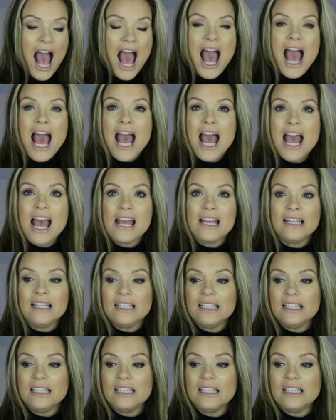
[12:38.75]

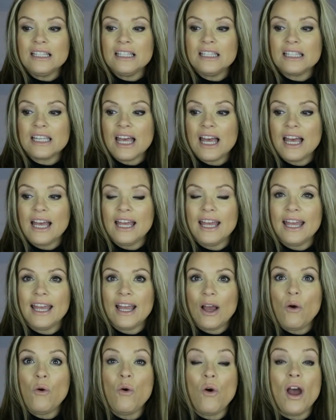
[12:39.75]
And
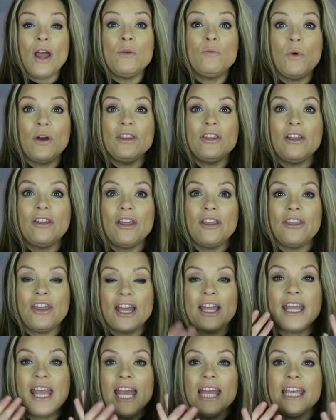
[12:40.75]
oh, and one other
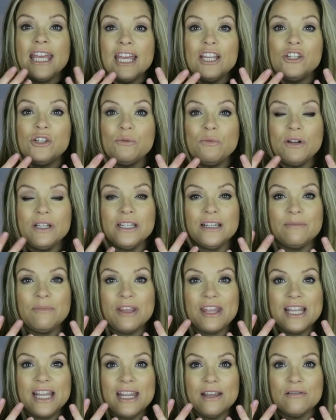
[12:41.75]
thing, in case you're wondering
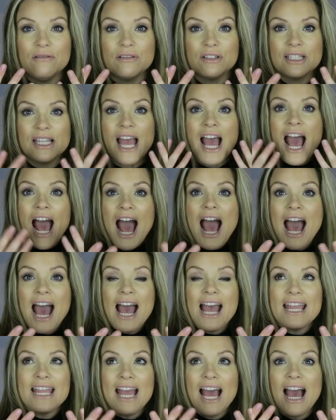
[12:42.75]
about the nails,
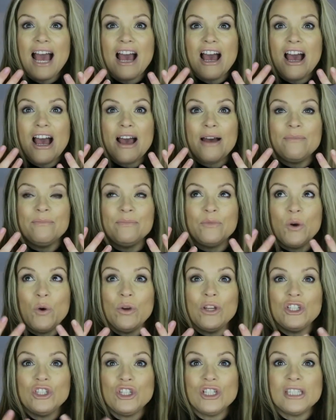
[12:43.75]
I am
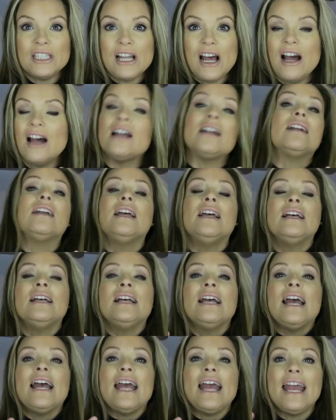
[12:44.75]
going to start
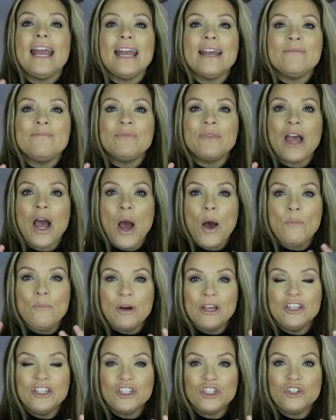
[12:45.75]
a
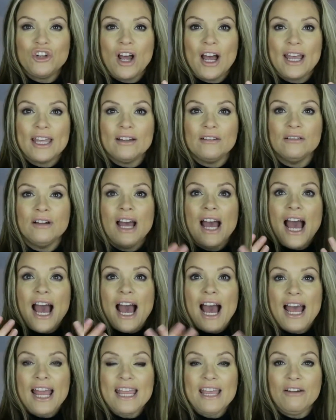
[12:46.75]
month's trial.
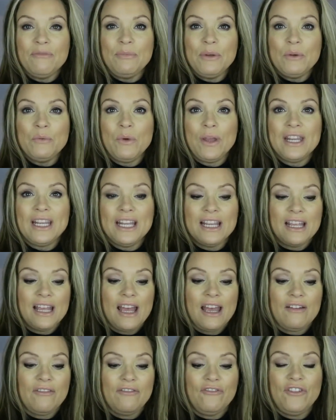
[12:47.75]
I have been
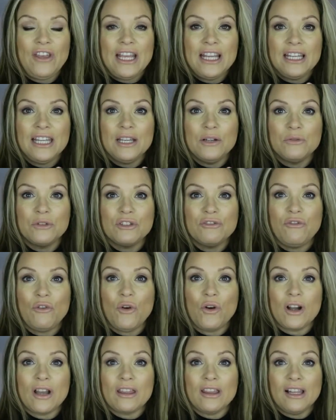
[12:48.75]
wearing fake nails
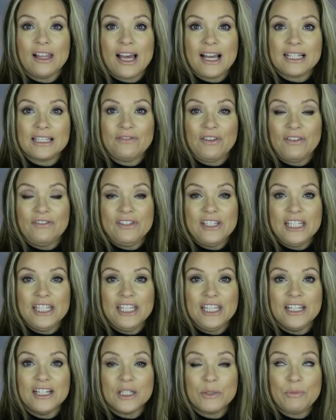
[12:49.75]
for the last
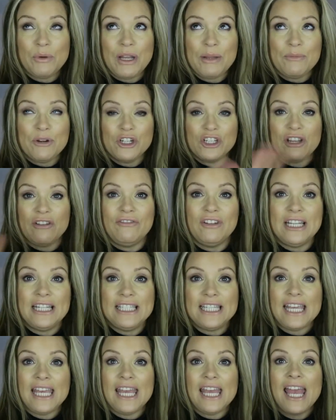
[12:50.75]
15 years, pretty much
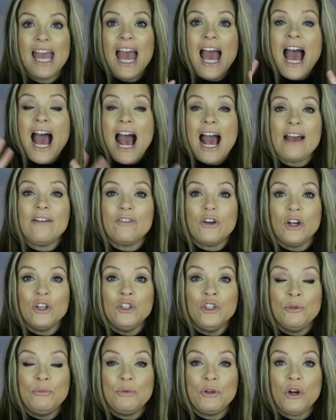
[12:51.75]
every day. I have
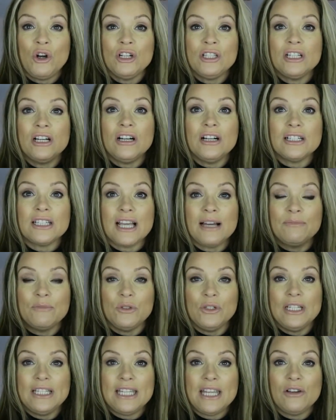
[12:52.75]
got a new product.
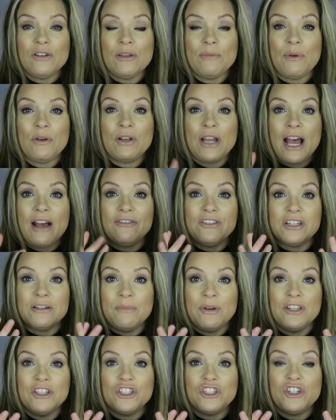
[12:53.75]
I'm going to tell you about it
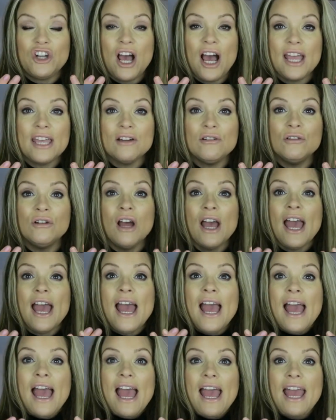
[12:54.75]
after a month's trial.
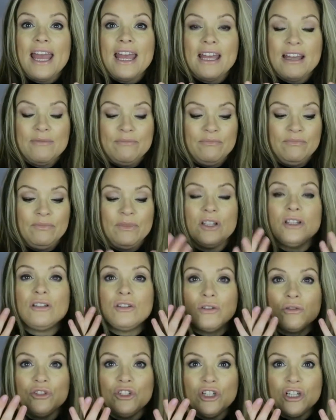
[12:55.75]

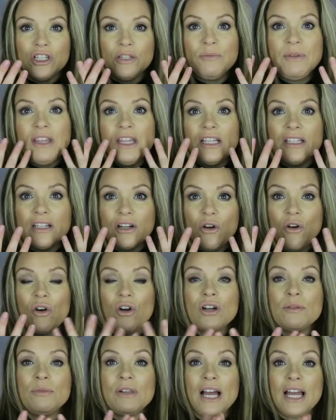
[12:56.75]
Don't judge me, these are
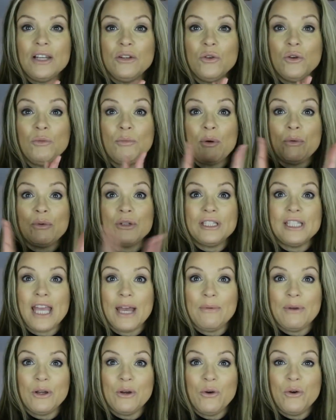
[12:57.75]
horrible, I know, but we'll see
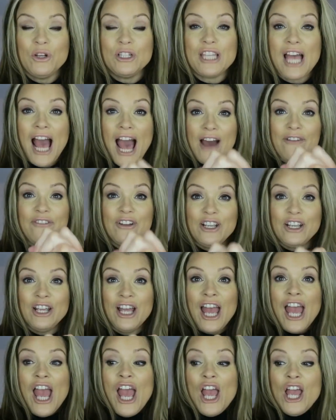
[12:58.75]
how it goes. Have
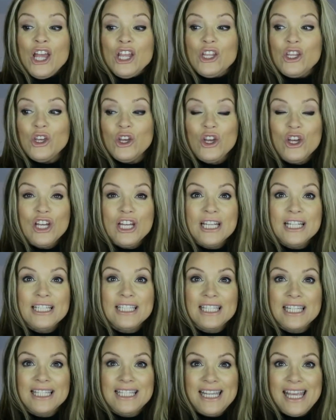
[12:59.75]
a
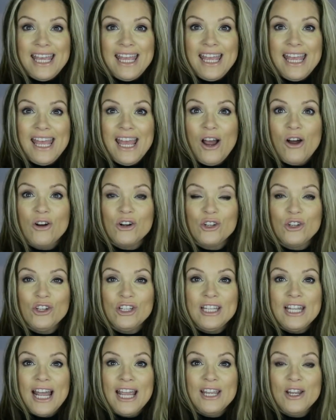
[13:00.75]
good day or
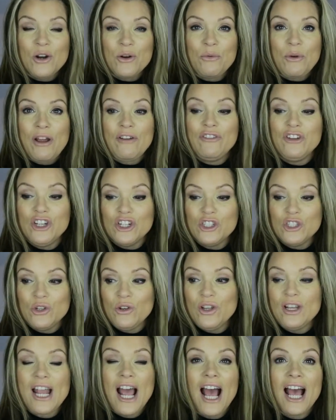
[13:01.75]
good night or whatever you're
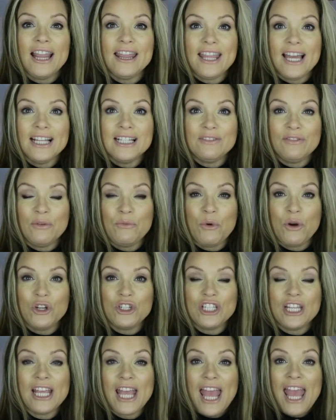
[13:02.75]
doing, and thanks for
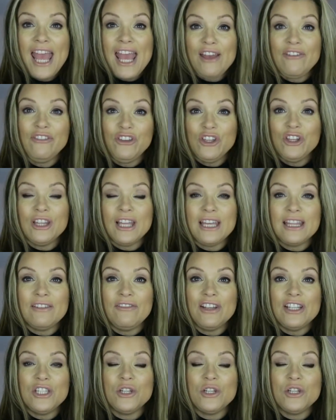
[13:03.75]
watching. If you like the